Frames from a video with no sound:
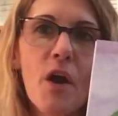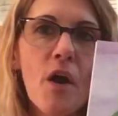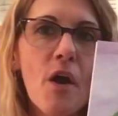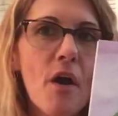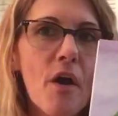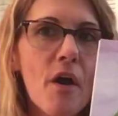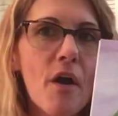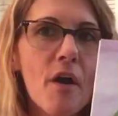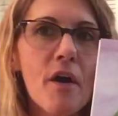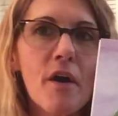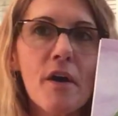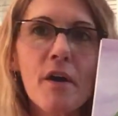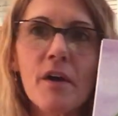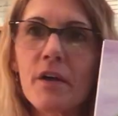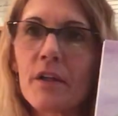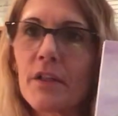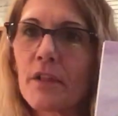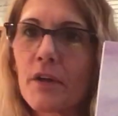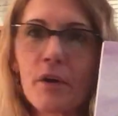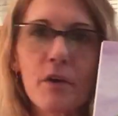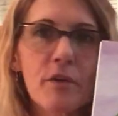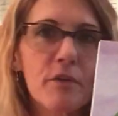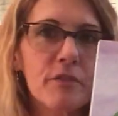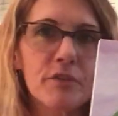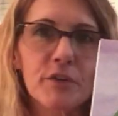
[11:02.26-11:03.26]

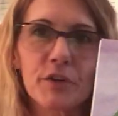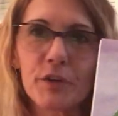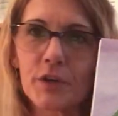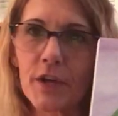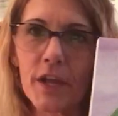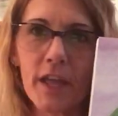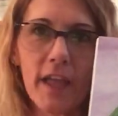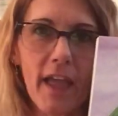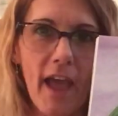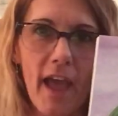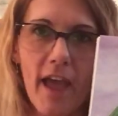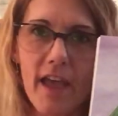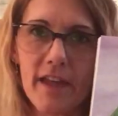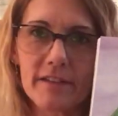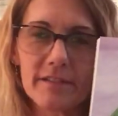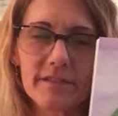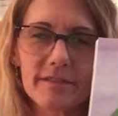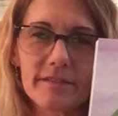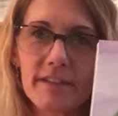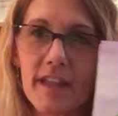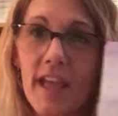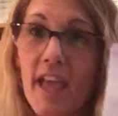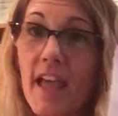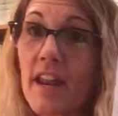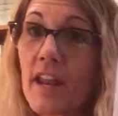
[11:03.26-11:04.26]
all over
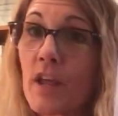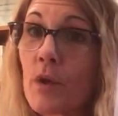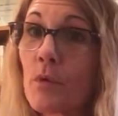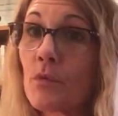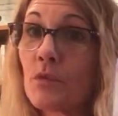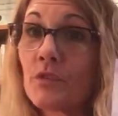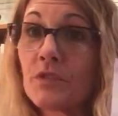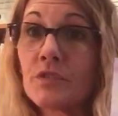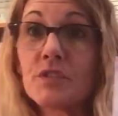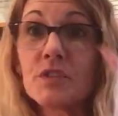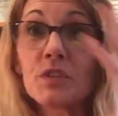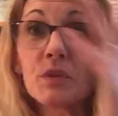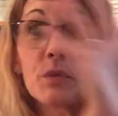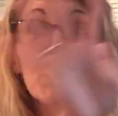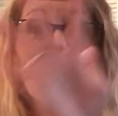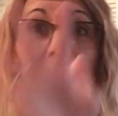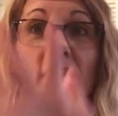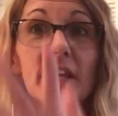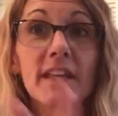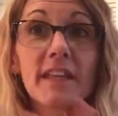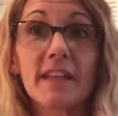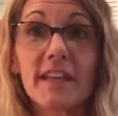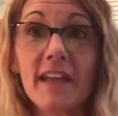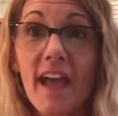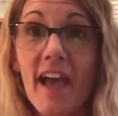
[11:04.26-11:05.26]
again. And it will do
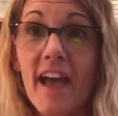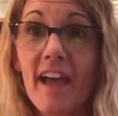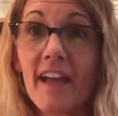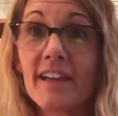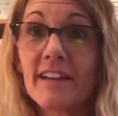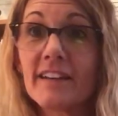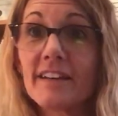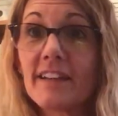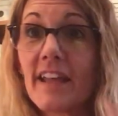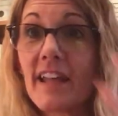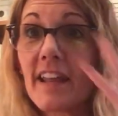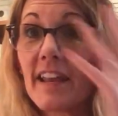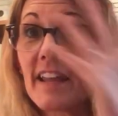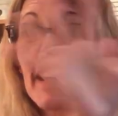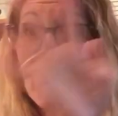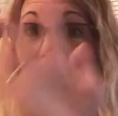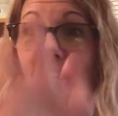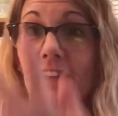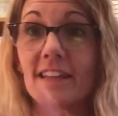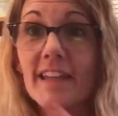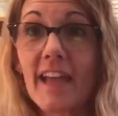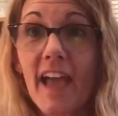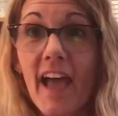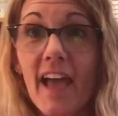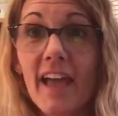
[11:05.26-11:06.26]
it again and
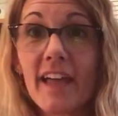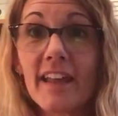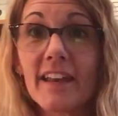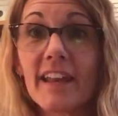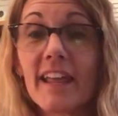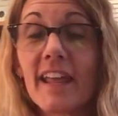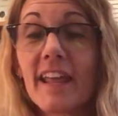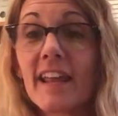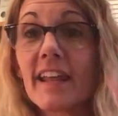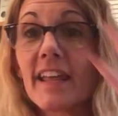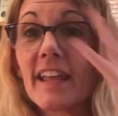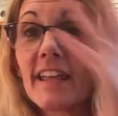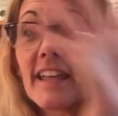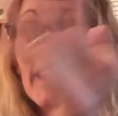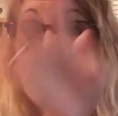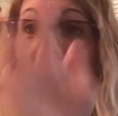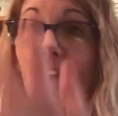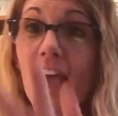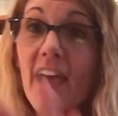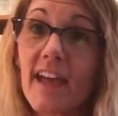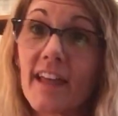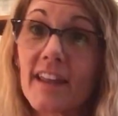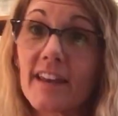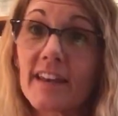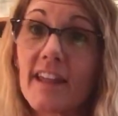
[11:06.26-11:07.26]
again and
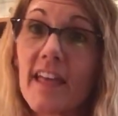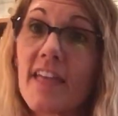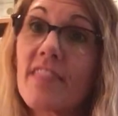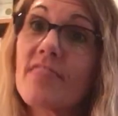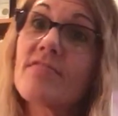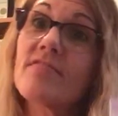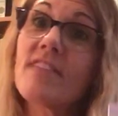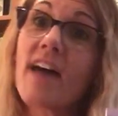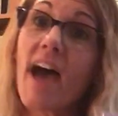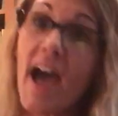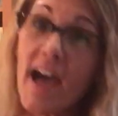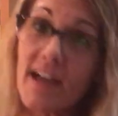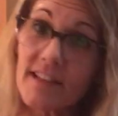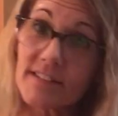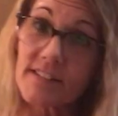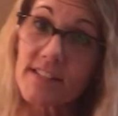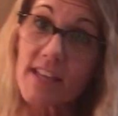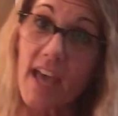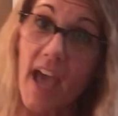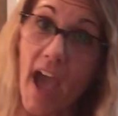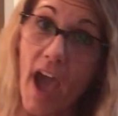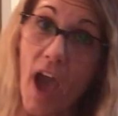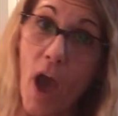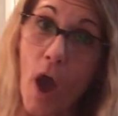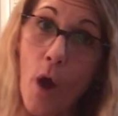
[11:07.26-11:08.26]
again. And that's
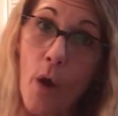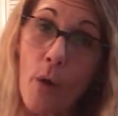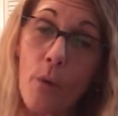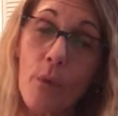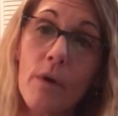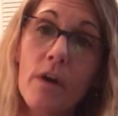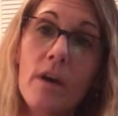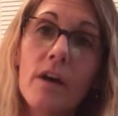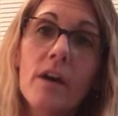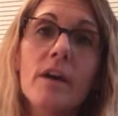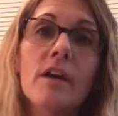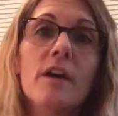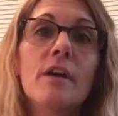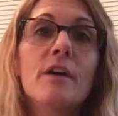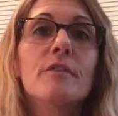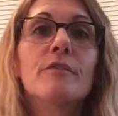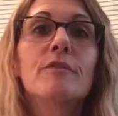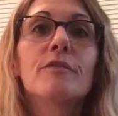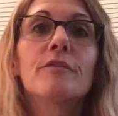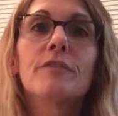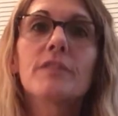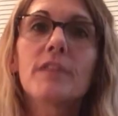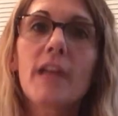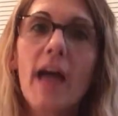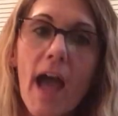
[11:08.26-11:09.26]
how
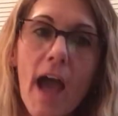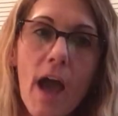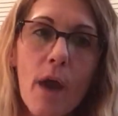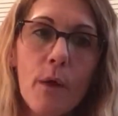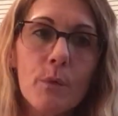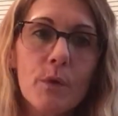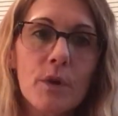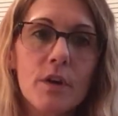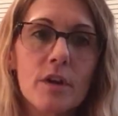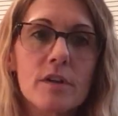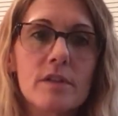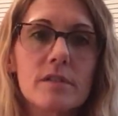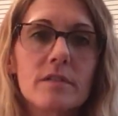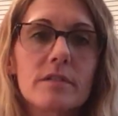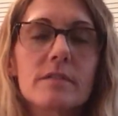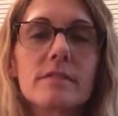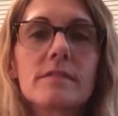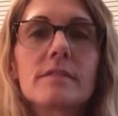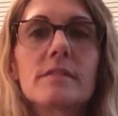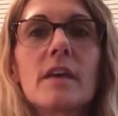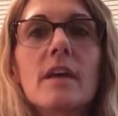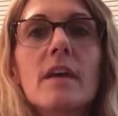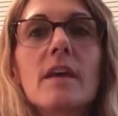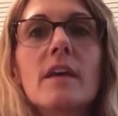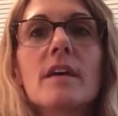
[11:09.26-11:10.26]

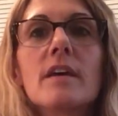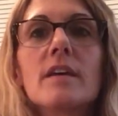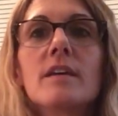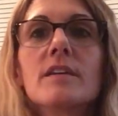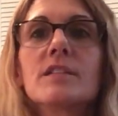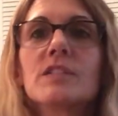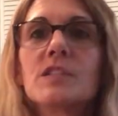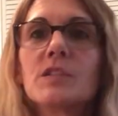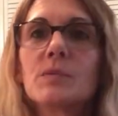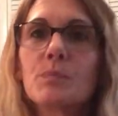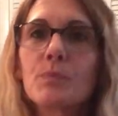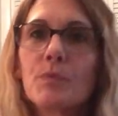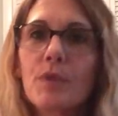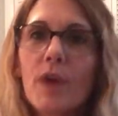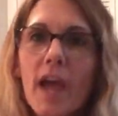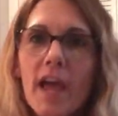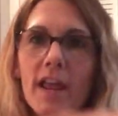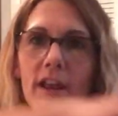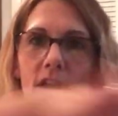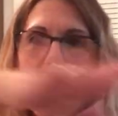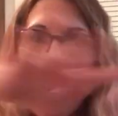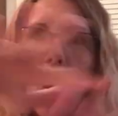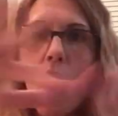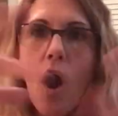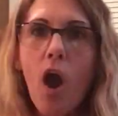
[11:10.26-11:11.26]
flowers
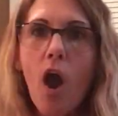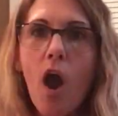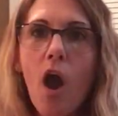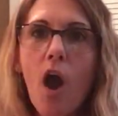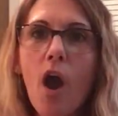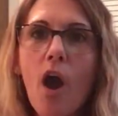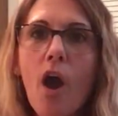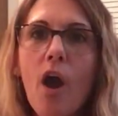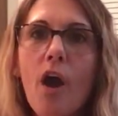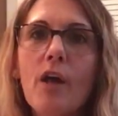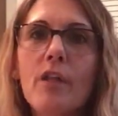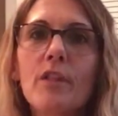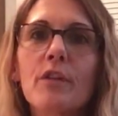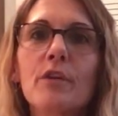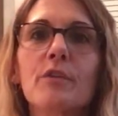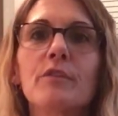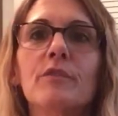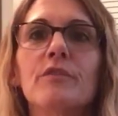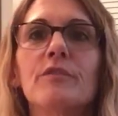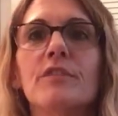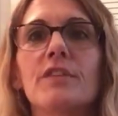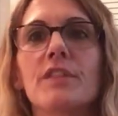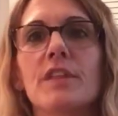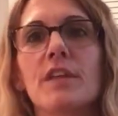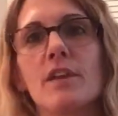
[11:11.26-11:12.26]
spread all
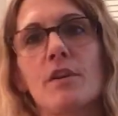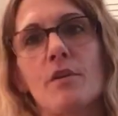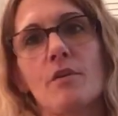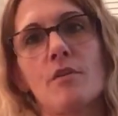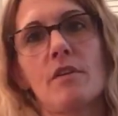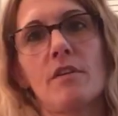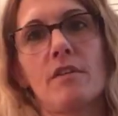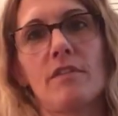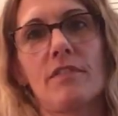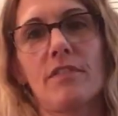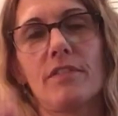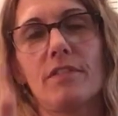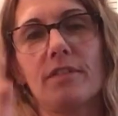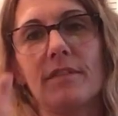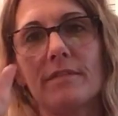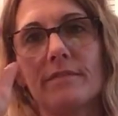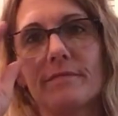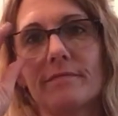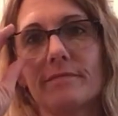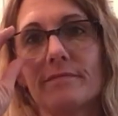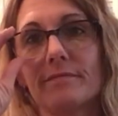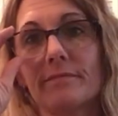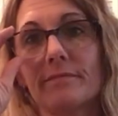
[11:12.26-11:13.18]
over the earth,